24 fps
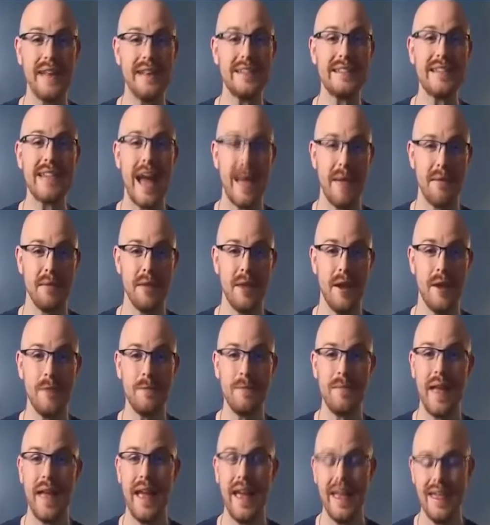in
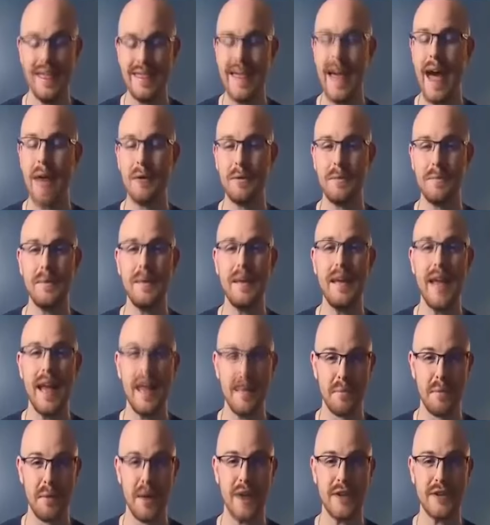Tableau, and that would be
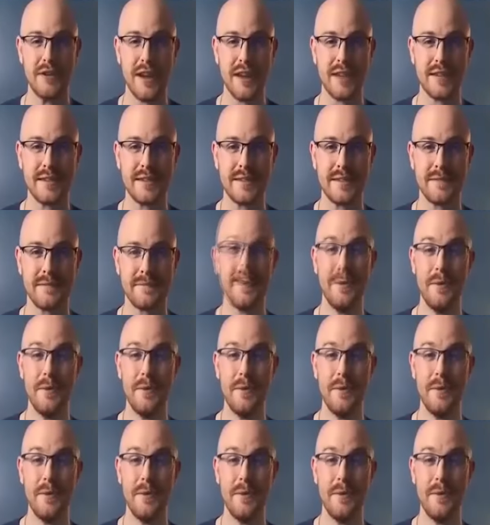a project.